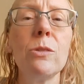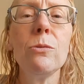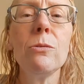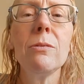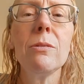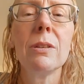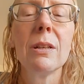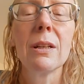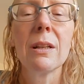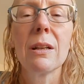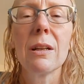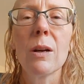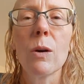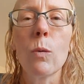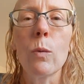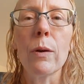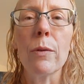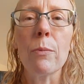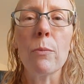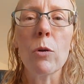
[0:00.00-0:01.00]
more
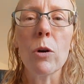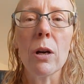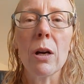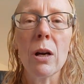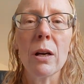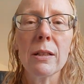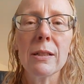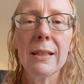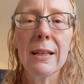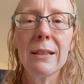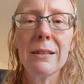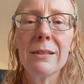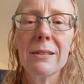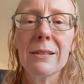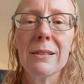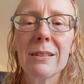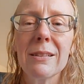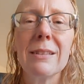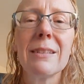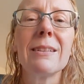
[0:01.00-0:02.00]
content.
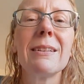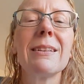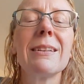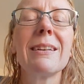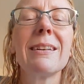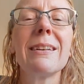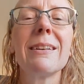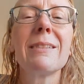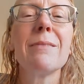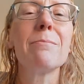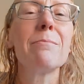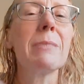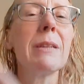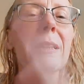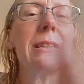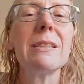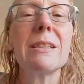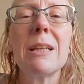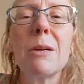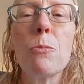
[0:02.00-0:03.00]
Please keep
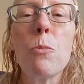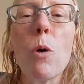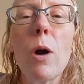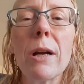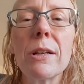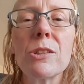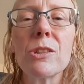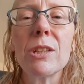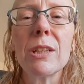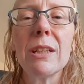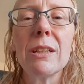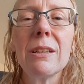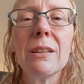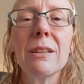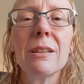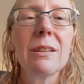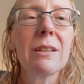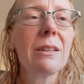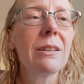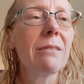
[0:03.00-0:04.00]
watching. Feel
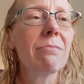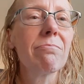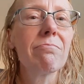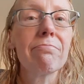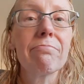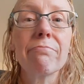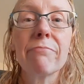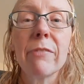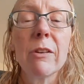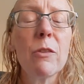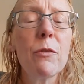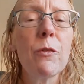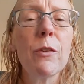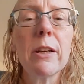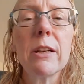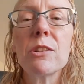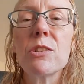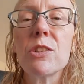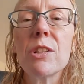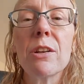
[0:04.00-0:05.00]
free to share this with
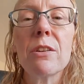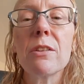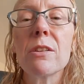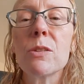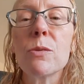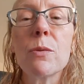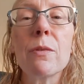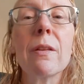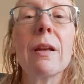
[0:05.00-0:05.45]
anybody